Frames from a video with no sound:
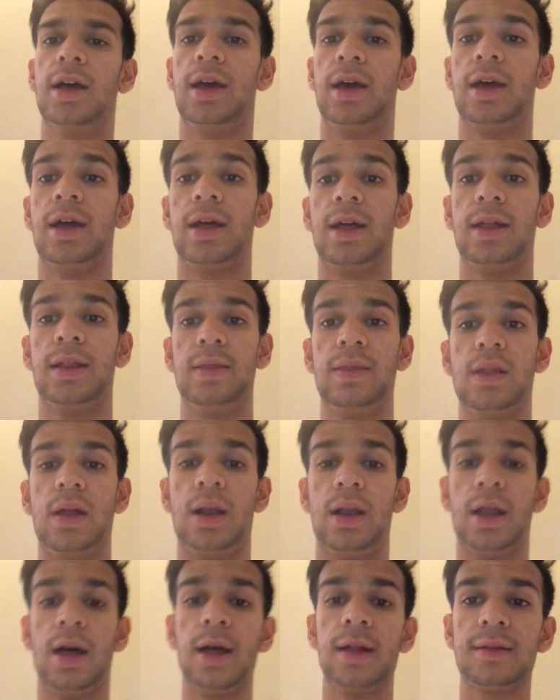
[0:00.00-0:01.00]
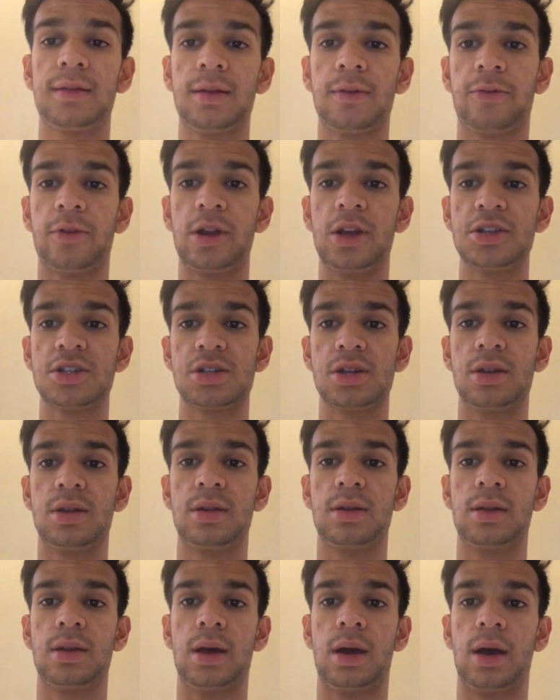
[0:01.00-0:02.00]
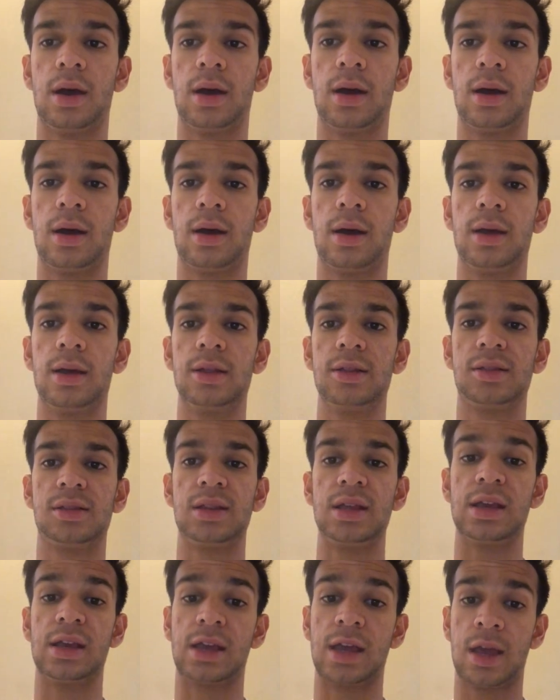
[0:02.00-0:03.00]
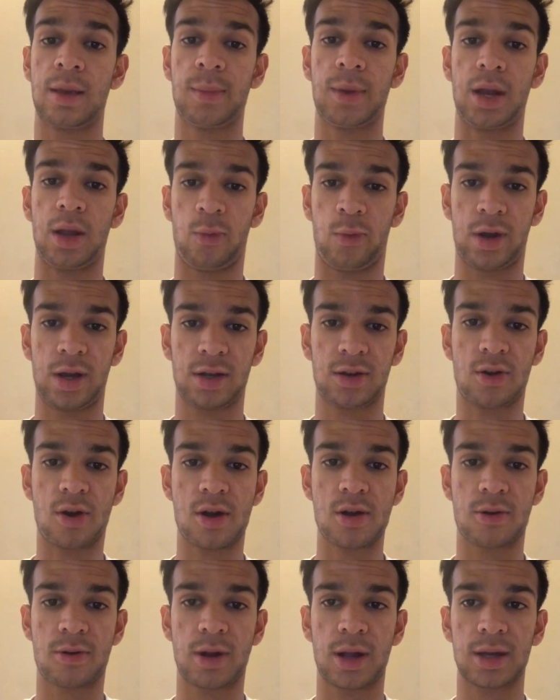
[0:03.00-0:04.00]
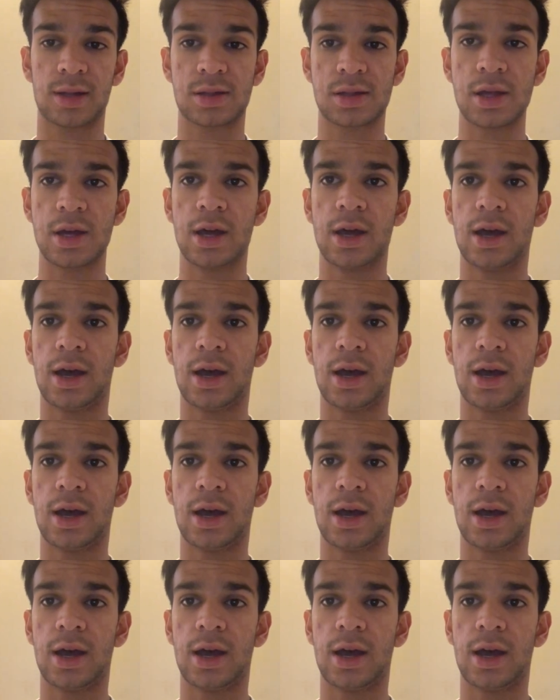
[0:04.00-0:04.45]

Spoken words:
And the last definition is the game and event contracts.